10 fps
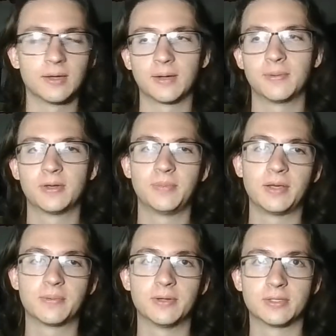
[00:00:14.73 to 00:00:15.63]
And I wanted to
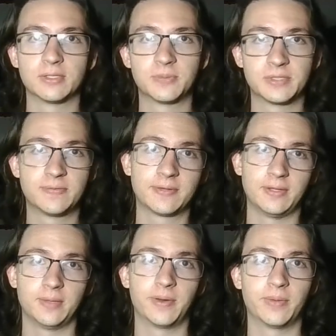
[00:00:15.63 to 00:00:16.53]
make one
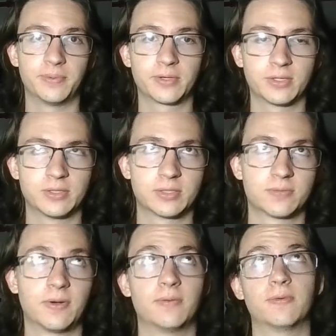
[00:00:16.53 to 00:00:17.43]
specifically about a book I
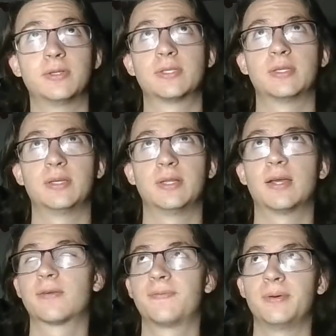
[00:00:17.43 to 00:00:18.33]
just read recently,
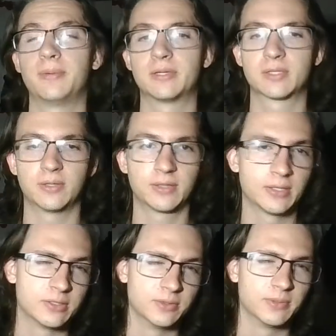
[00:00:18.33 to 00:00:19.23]
like a few weeks ago, I
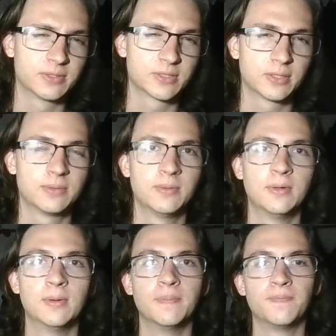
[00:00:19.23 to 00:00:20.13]
think 2 weeks ago,
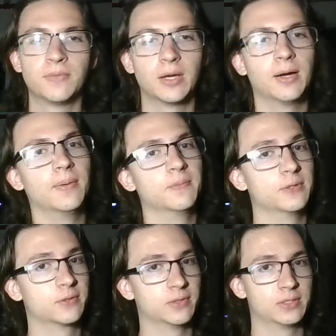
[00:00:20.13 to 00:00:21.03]

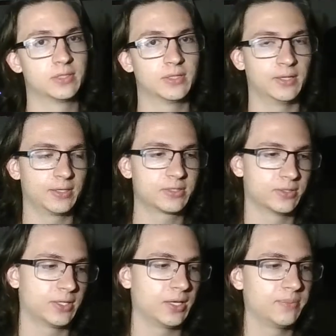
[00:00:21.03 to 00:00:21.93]
which was The
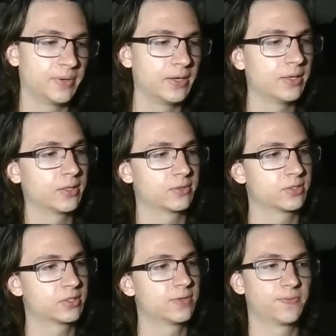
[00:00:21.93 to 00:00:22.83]
Lesser Dead by
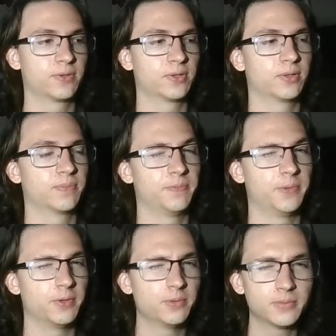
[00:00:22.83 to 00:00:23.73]
Christopher
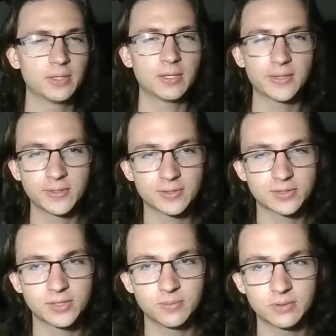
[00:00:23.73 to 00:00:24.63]
Buehlman, I think
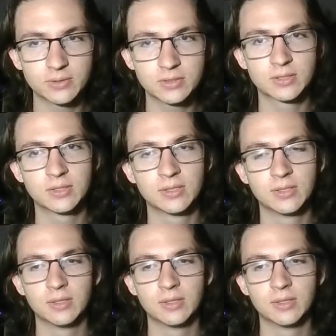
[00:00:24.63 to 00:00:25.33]
his name is.